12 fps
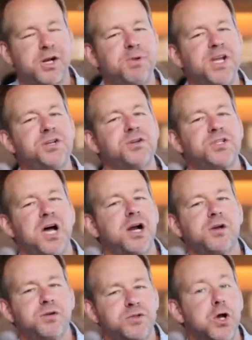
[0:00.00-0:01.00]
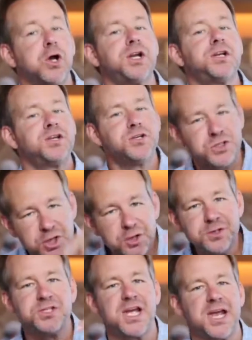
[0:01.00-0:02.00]
come get your tacos on
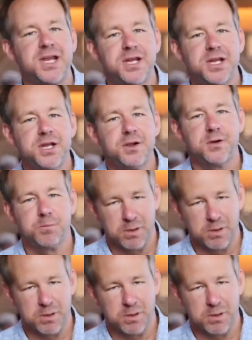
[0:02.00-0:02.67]
Tuesday here